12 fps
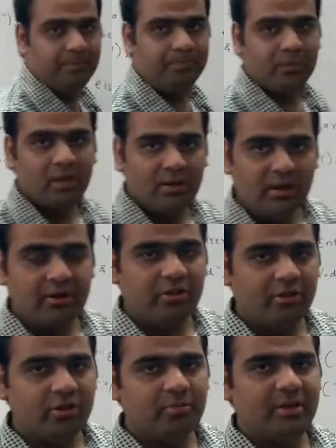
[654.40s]
Let's assume
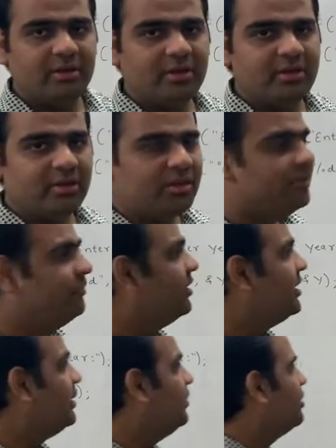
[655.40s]
that there is some
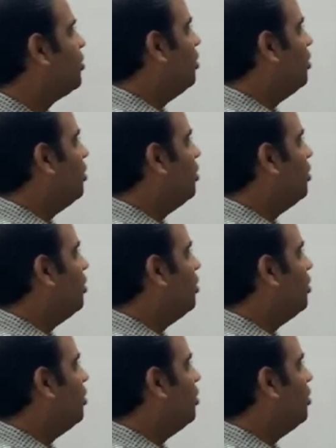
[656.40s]
variable called